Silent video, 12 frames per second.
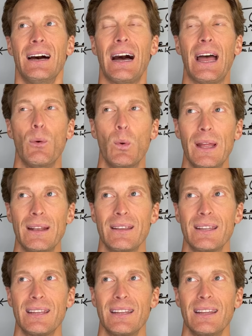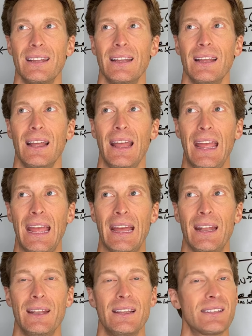I went,
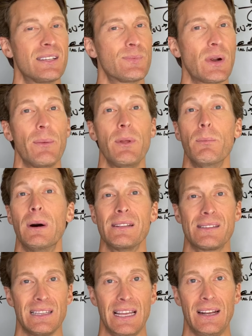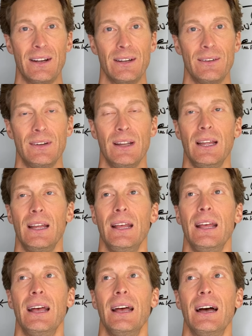and this is probably months later,
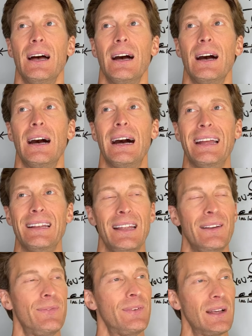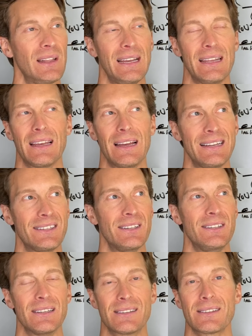I felt like I
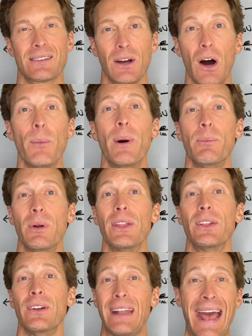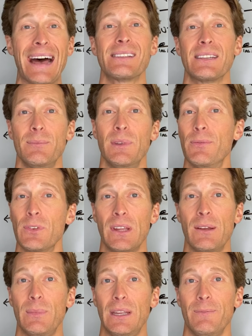should just call my brother and ask him to
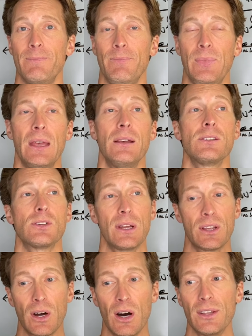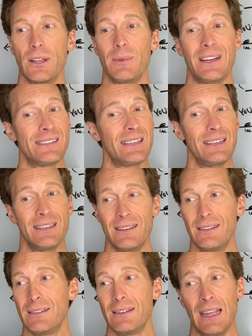forgive me. So I called him and I said,
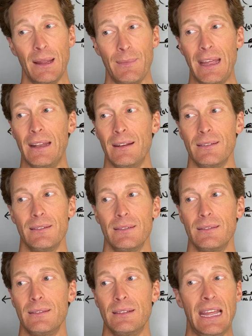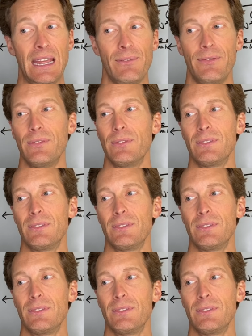hey man, Dave.